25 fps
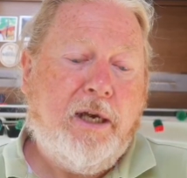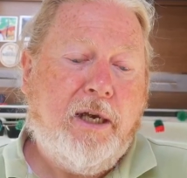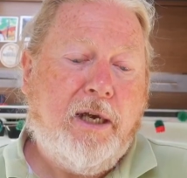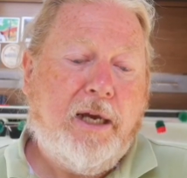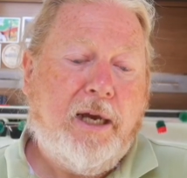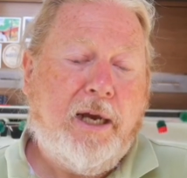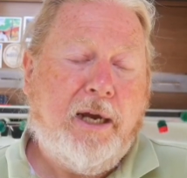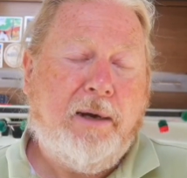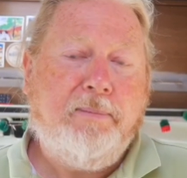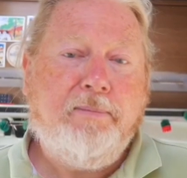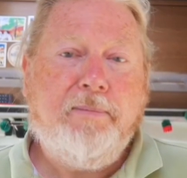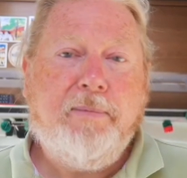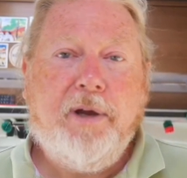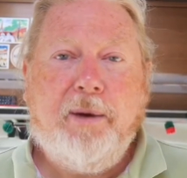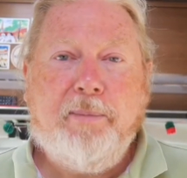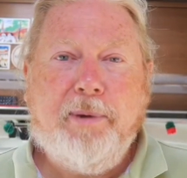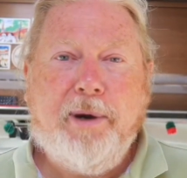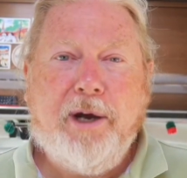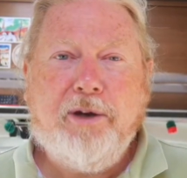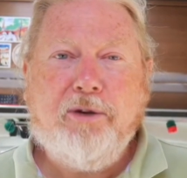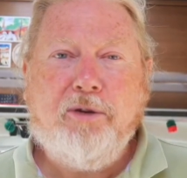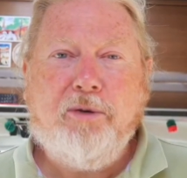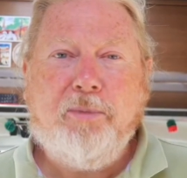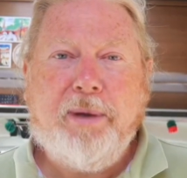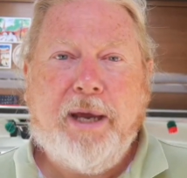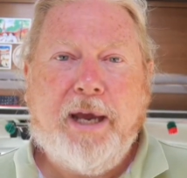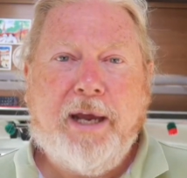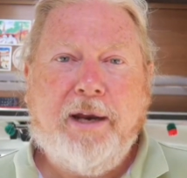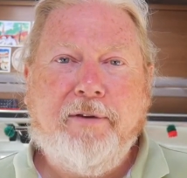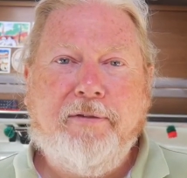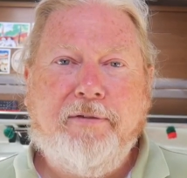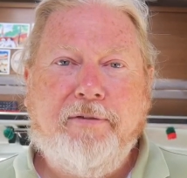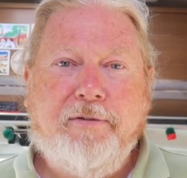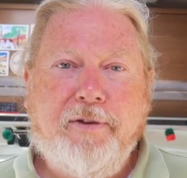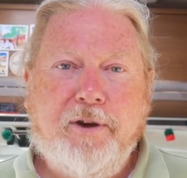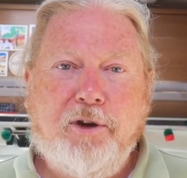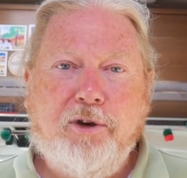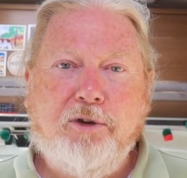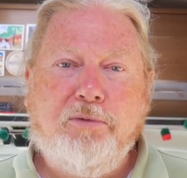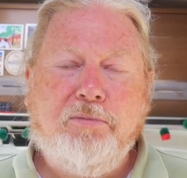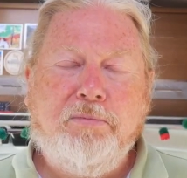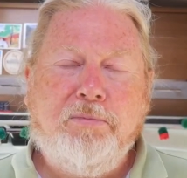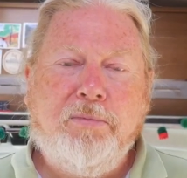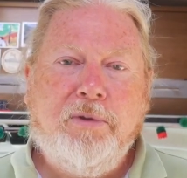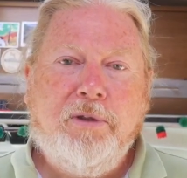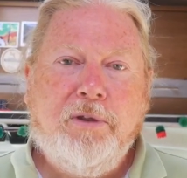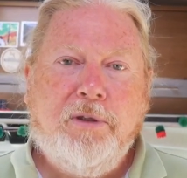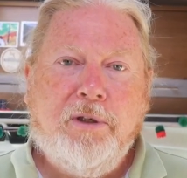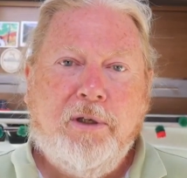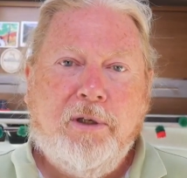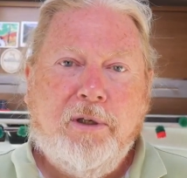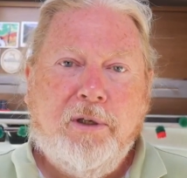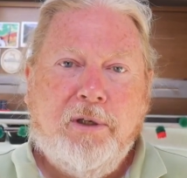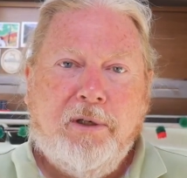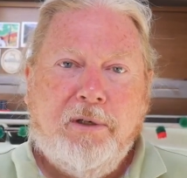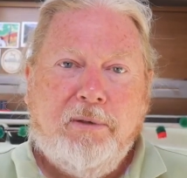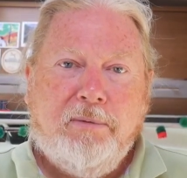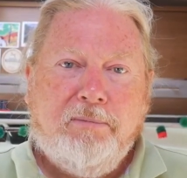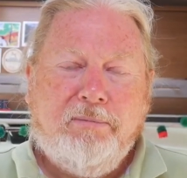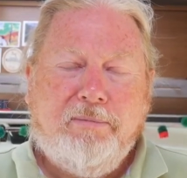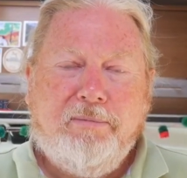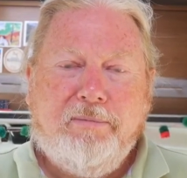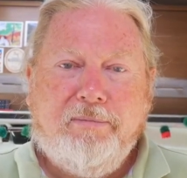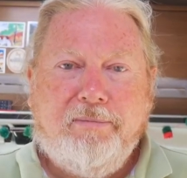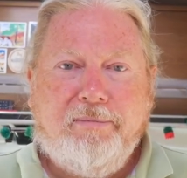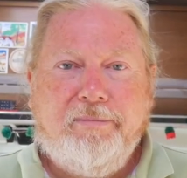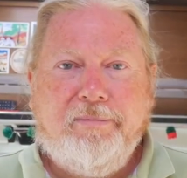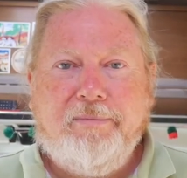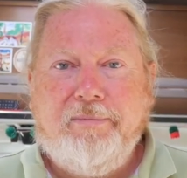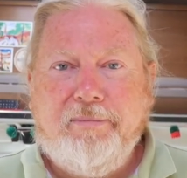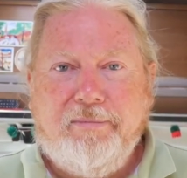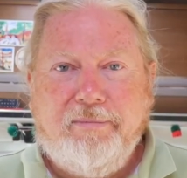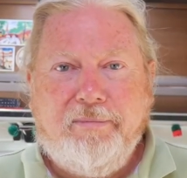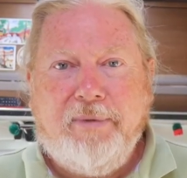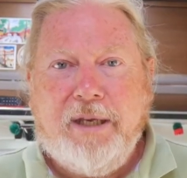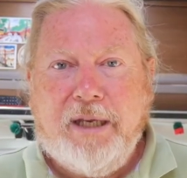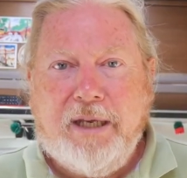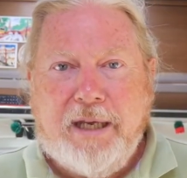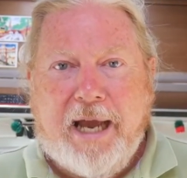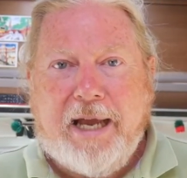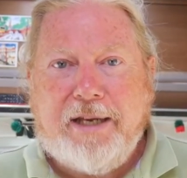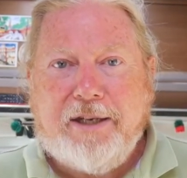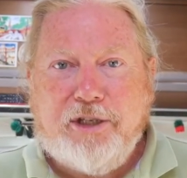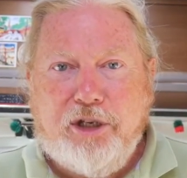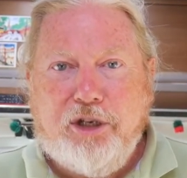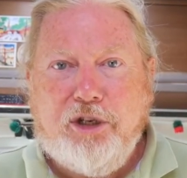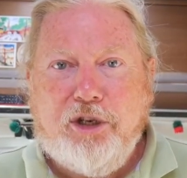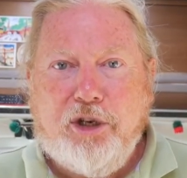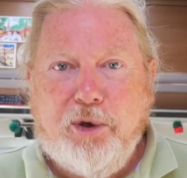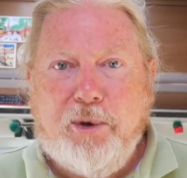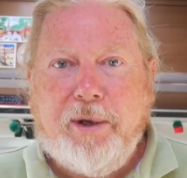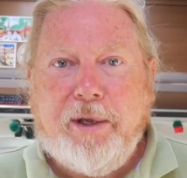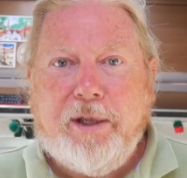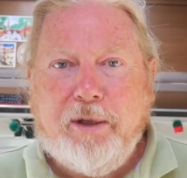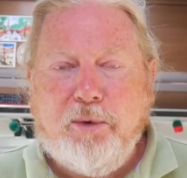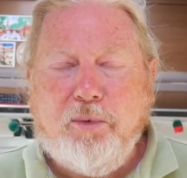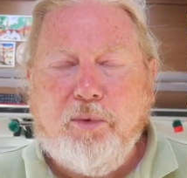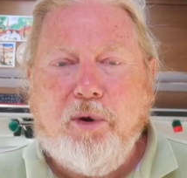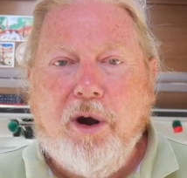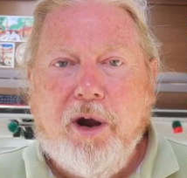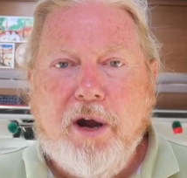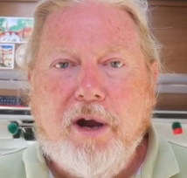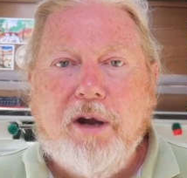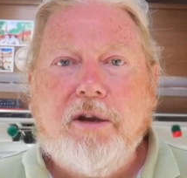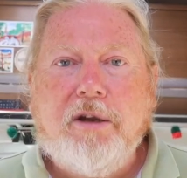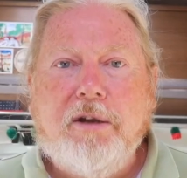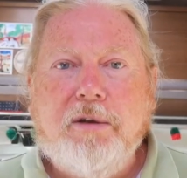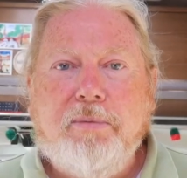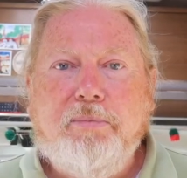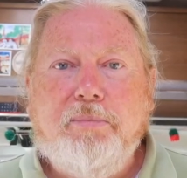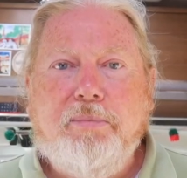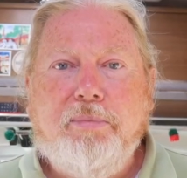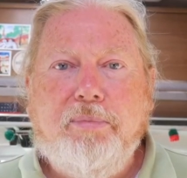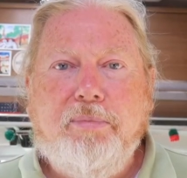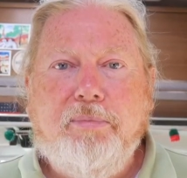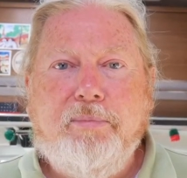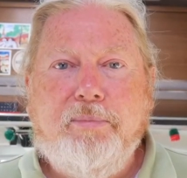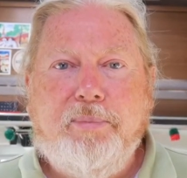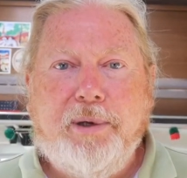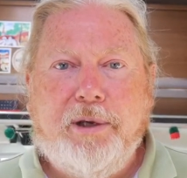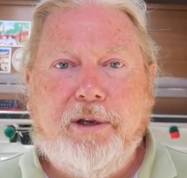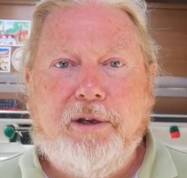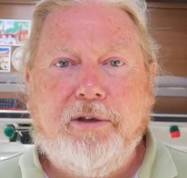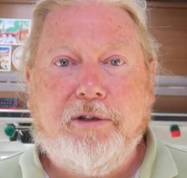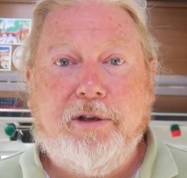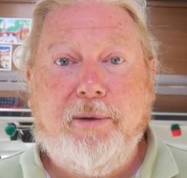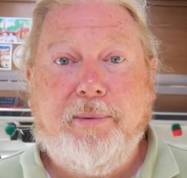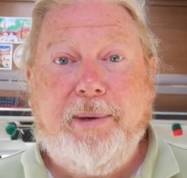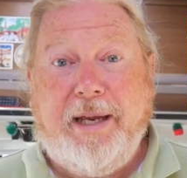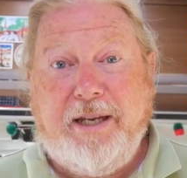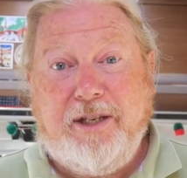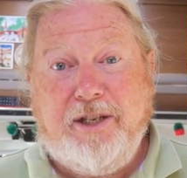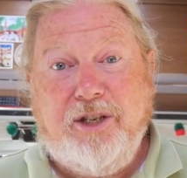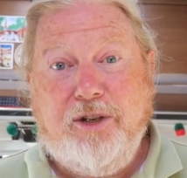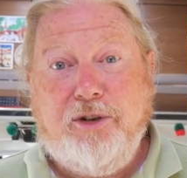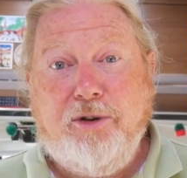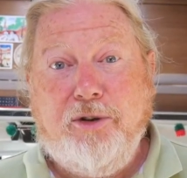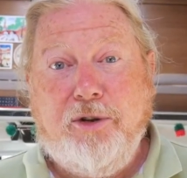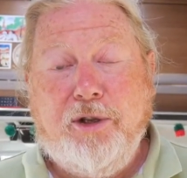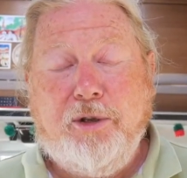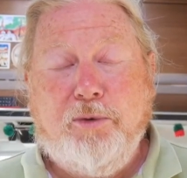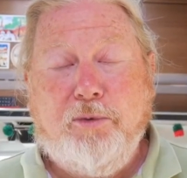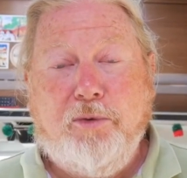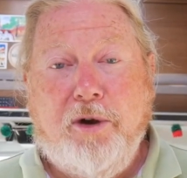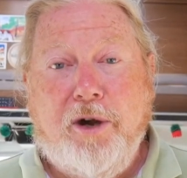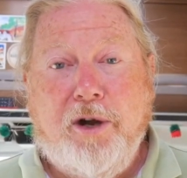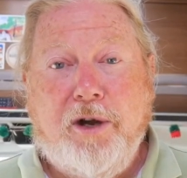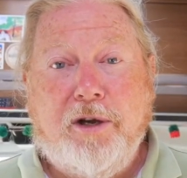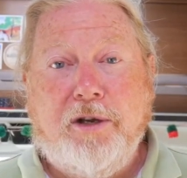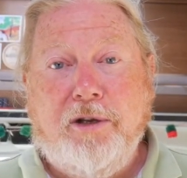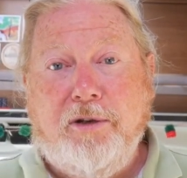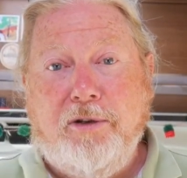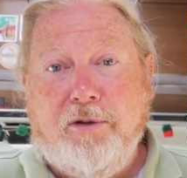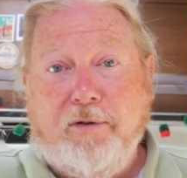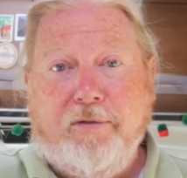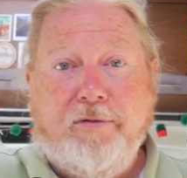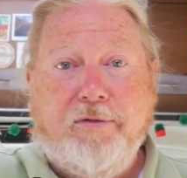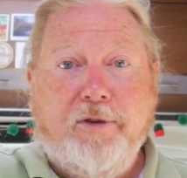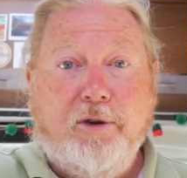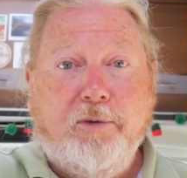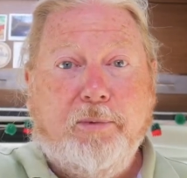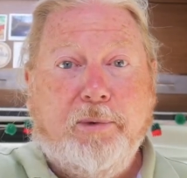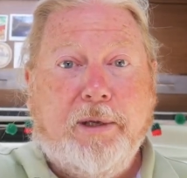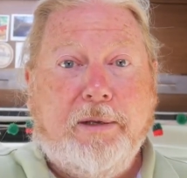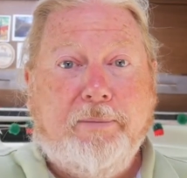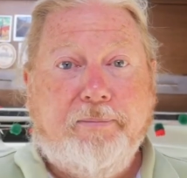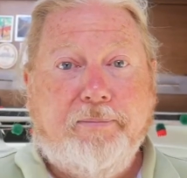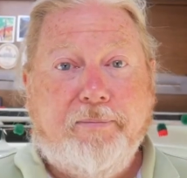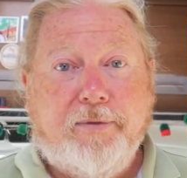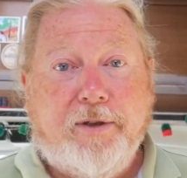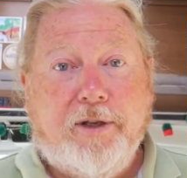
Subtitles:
I might not be able to film me actually doing the work, because I'm actually doing the work and not filming.